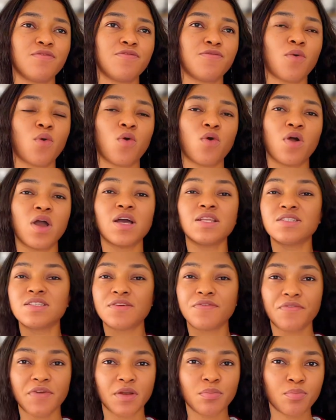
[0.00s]
for
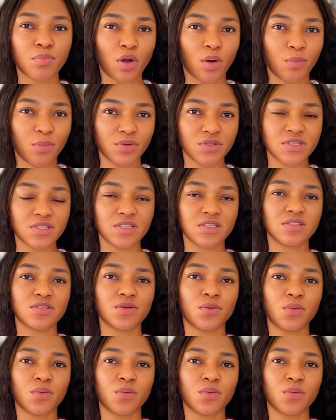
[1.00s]
different purposes.